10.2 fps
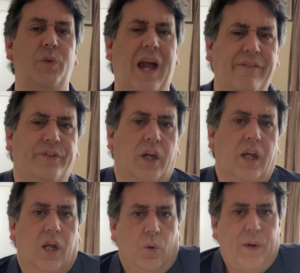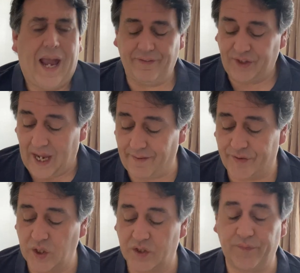We have to
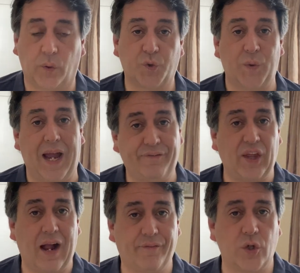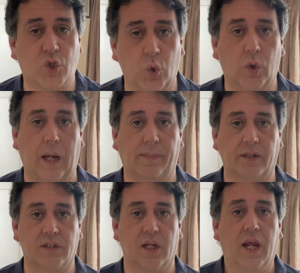have those faults. We have to have those
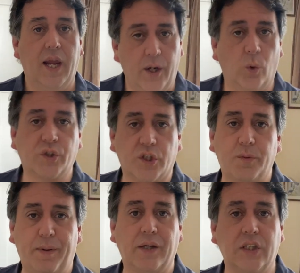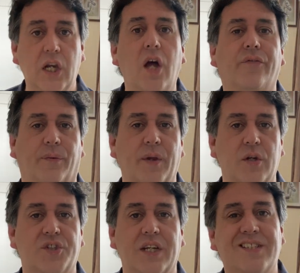shortcomings in order to be able to learn from
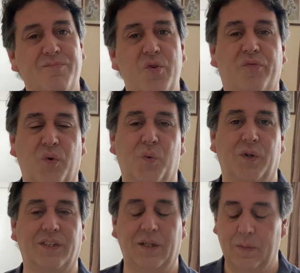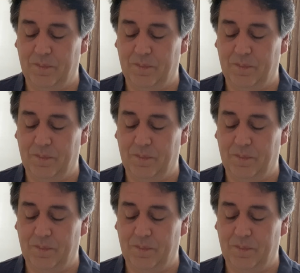those things and move forward.